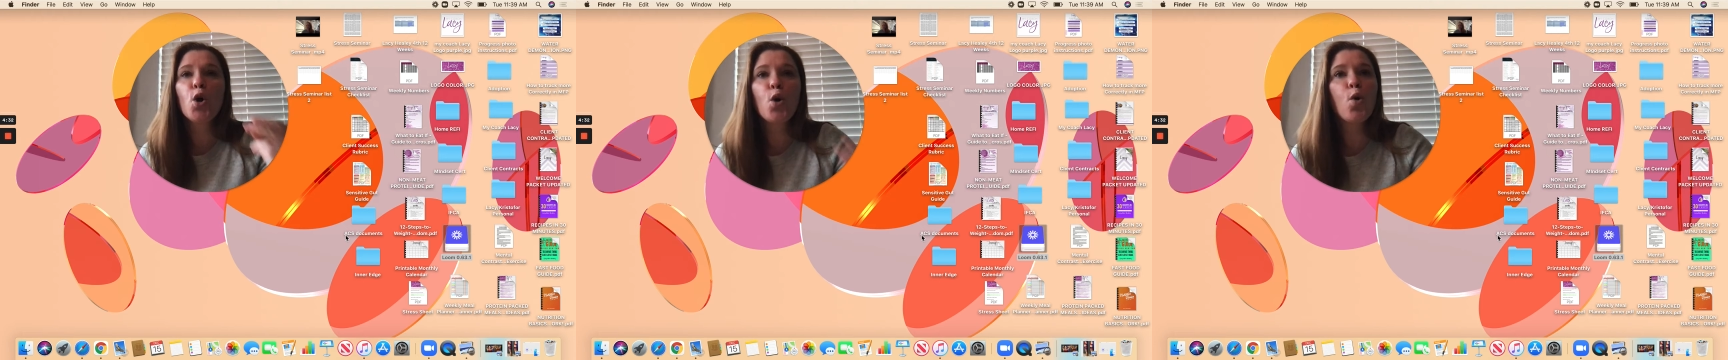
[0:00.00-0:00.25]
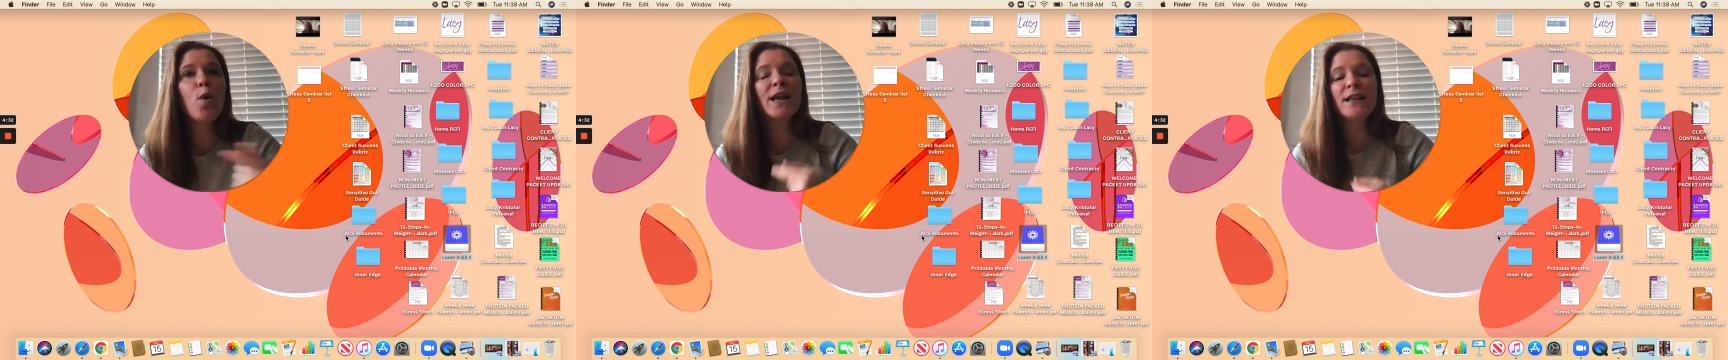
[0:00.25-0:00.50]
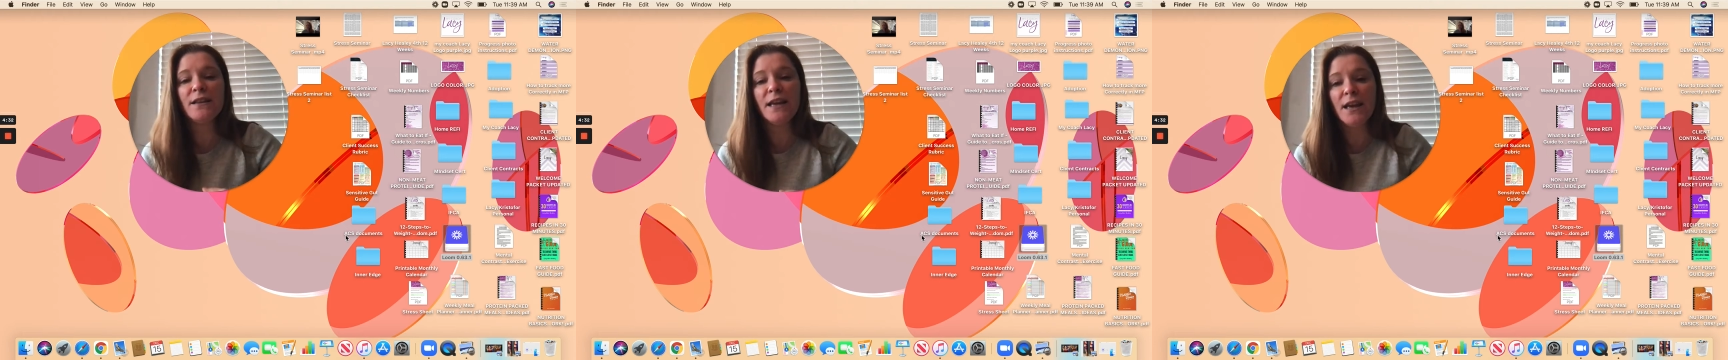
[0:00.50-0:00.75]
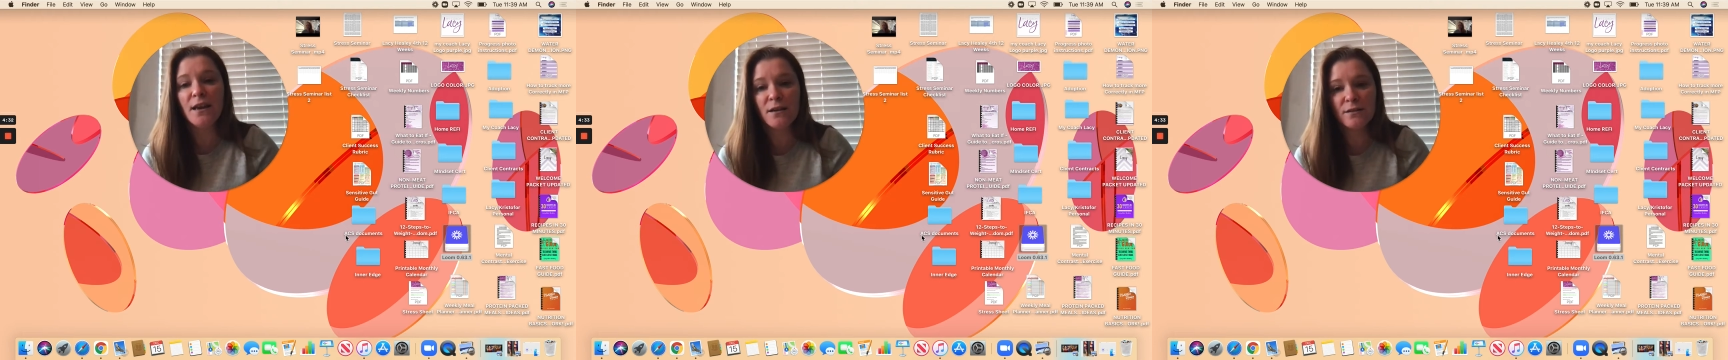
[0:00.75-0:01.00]

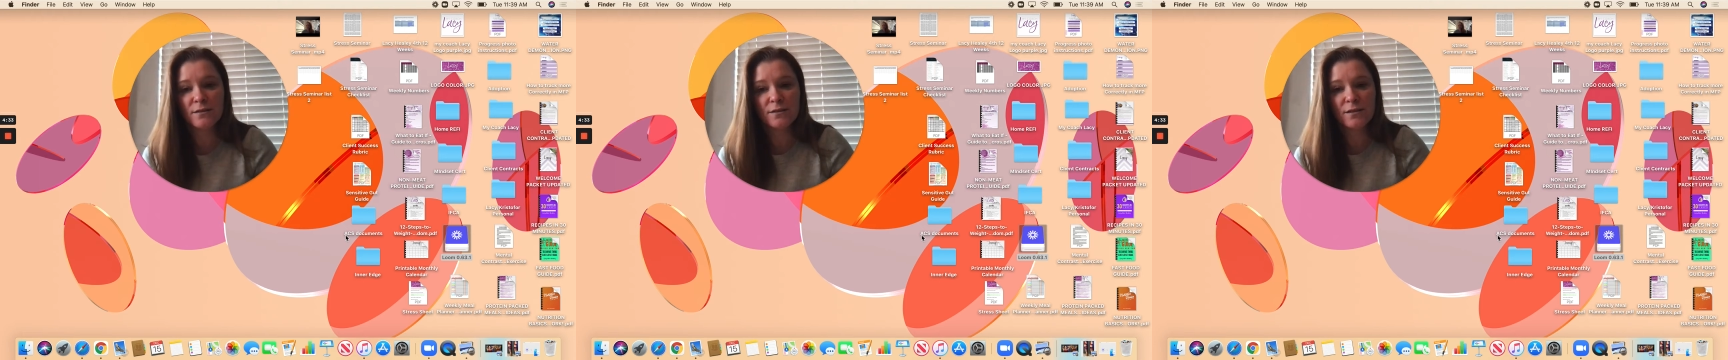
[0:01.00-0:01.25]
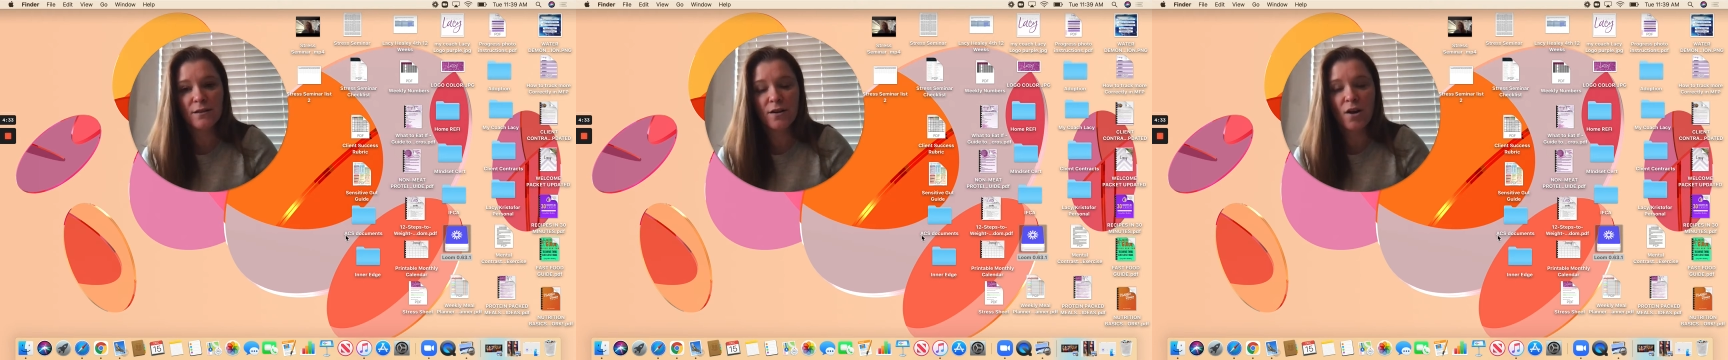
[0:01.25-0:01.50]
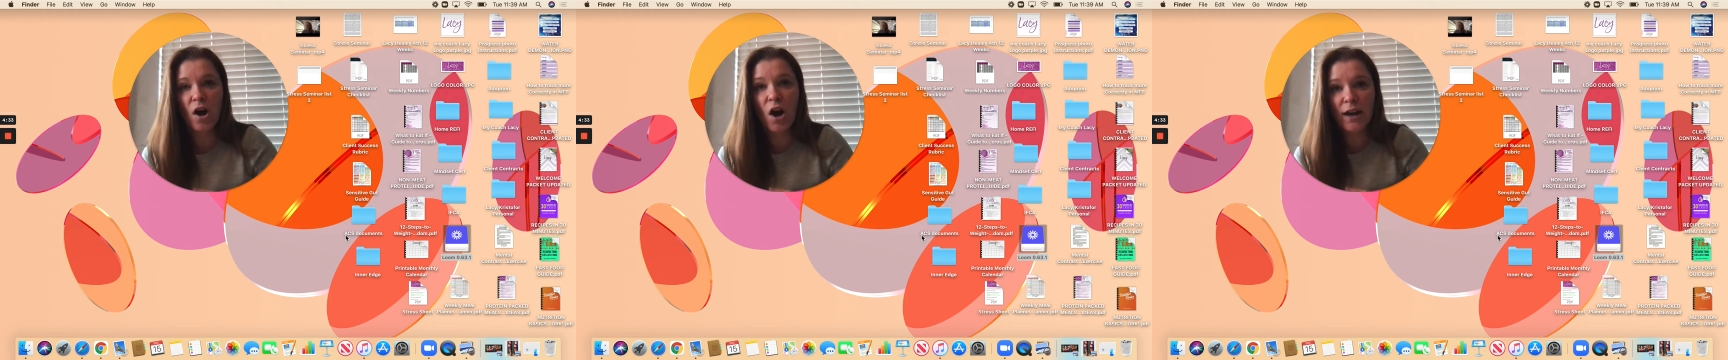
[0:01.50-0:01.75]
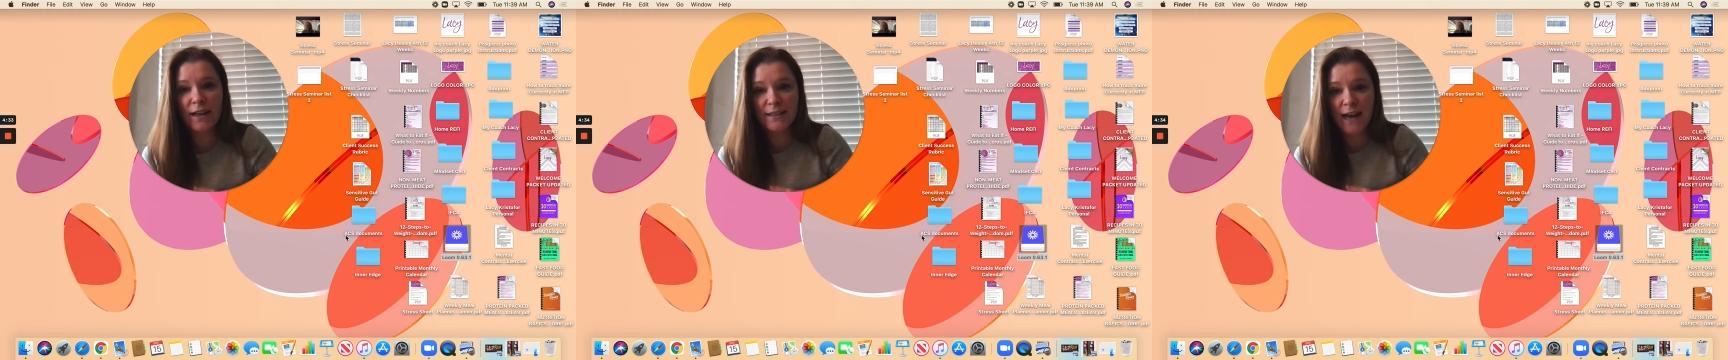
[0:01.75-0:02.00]
quickly
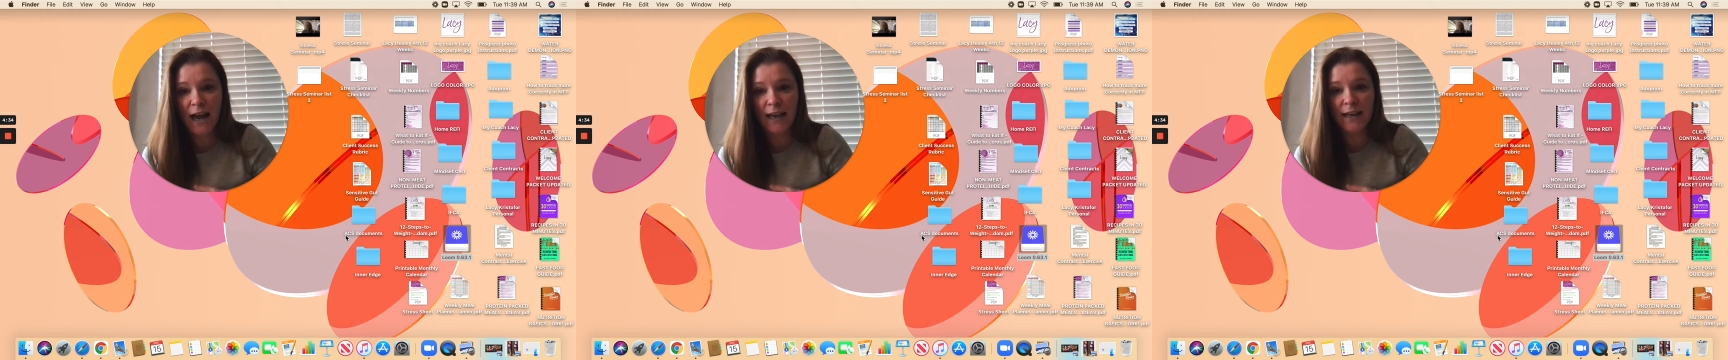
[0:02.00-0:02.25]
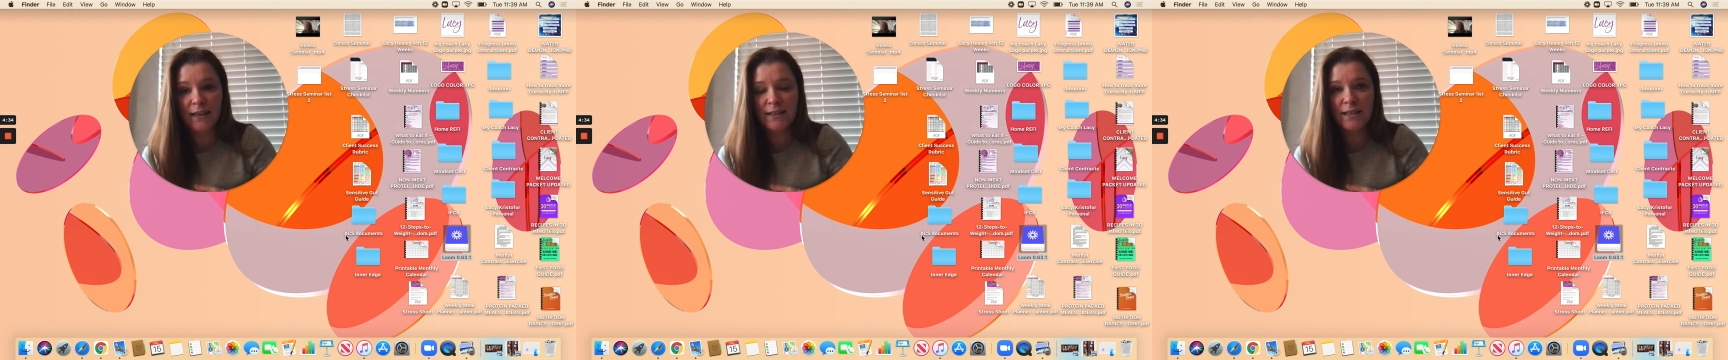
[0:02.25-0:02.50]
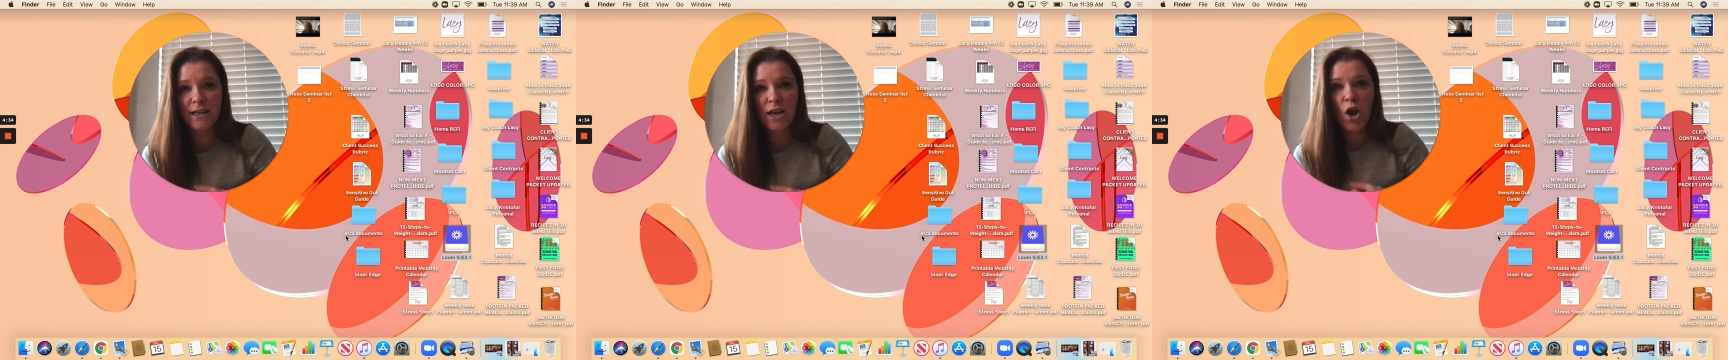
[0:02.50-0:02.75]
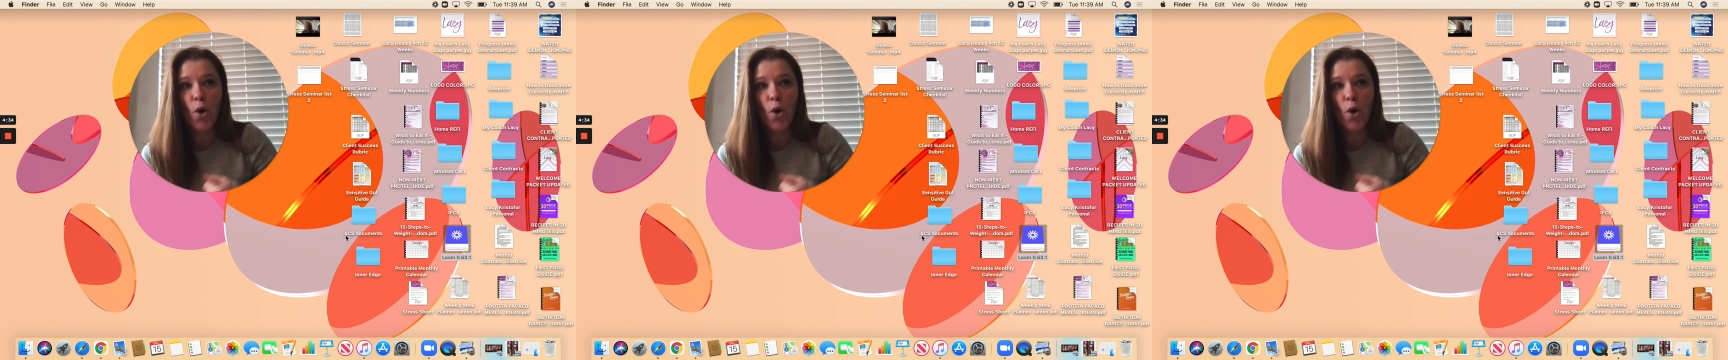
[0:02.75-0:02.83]
on a diet.